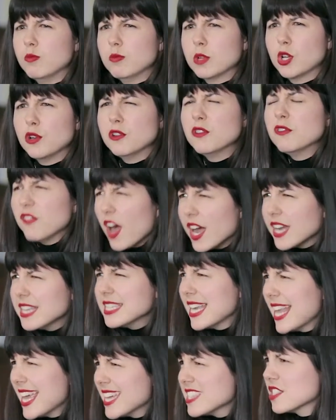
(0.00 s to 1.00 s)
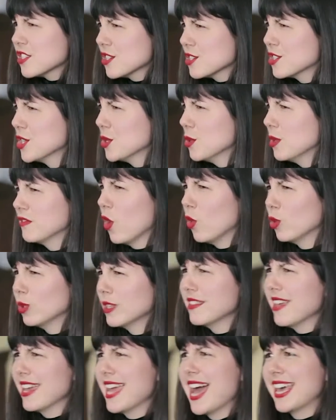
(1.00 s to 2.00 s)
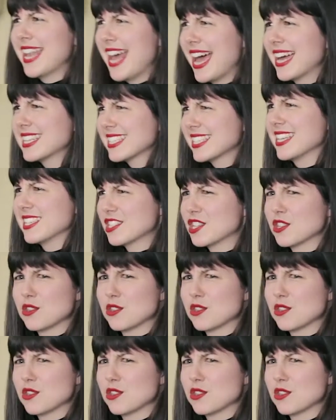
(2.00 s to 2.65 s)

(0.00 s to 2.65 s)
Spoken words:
could find an answer to if only they had access